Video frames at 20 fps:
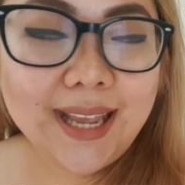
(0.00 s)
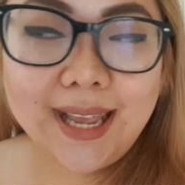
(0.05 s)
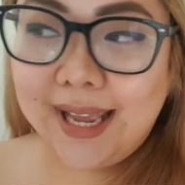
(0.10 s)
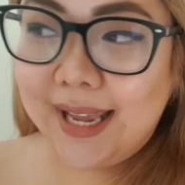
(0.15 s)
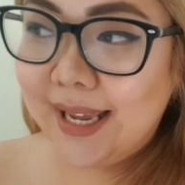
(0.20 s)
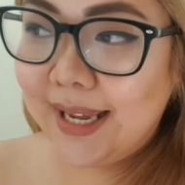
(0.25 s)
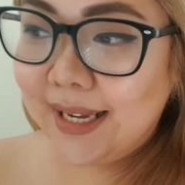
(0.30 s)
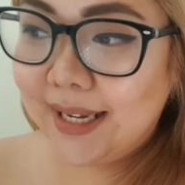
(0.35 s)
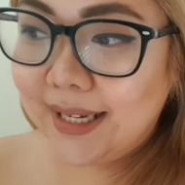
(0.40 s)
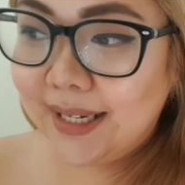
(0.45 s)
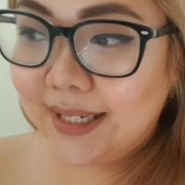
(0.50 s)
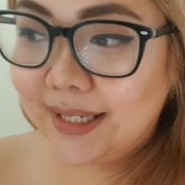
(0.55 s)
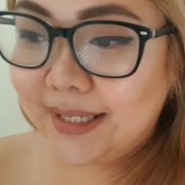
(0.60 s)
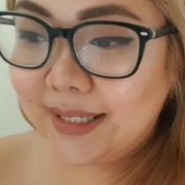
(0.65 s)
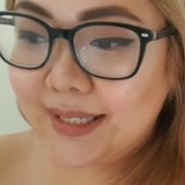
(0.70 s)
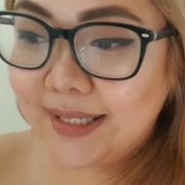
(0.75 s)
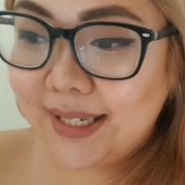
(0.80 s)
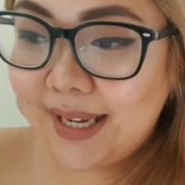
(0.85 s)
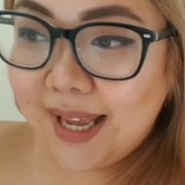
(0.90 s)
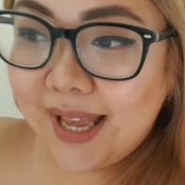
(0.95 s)

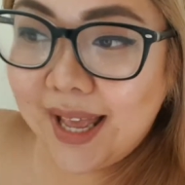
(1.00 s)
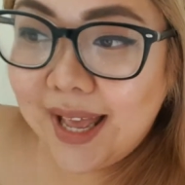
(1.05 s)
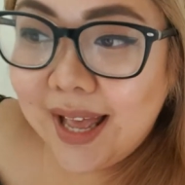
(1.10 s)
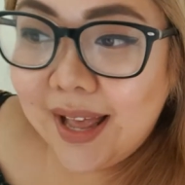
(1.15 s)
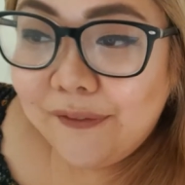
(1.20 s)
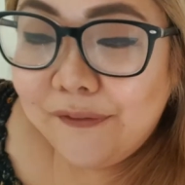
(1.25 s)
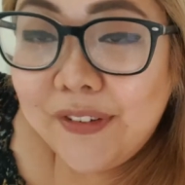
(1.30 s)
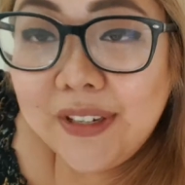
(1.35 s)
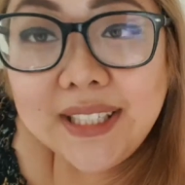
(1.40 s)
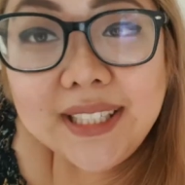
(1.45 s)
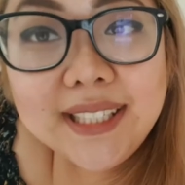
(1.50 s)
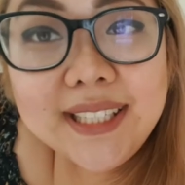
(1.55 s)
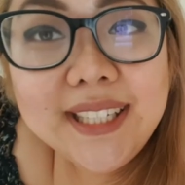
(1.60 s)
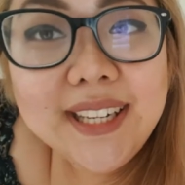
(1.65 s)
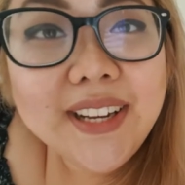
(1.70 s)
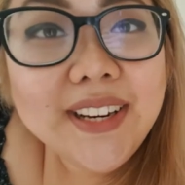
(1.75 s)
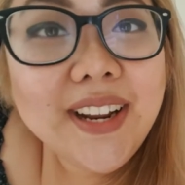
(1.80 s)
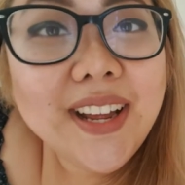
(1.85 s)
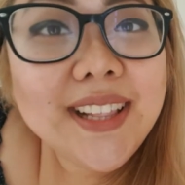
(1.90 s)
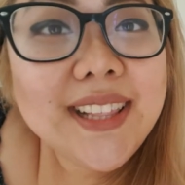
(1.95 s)
and officially
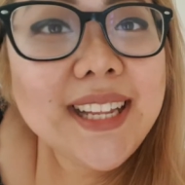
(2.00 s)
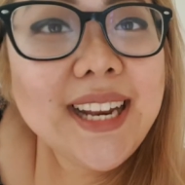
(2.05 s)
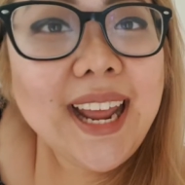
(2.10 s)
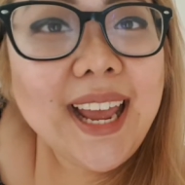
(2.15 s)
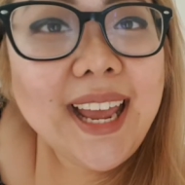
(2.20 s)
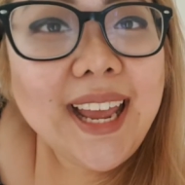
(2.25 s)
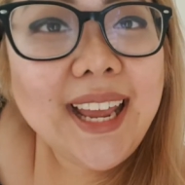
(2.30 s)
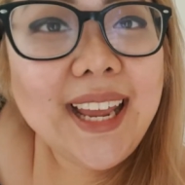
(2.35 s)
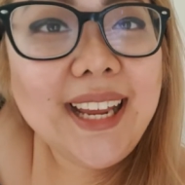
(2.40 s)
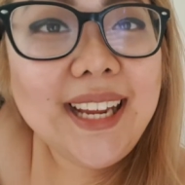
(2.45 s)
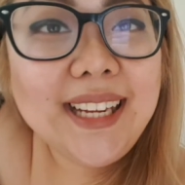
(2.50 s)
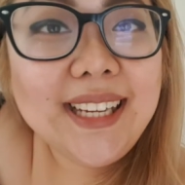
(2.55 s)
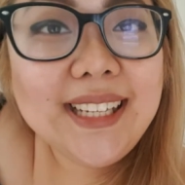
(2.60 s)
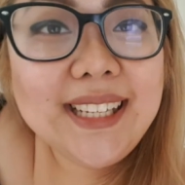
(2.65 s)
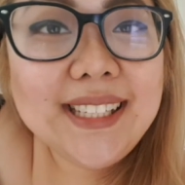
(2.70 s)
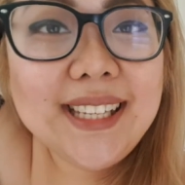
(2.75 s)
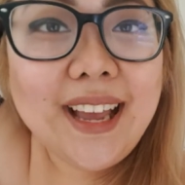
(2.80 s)
on holidays.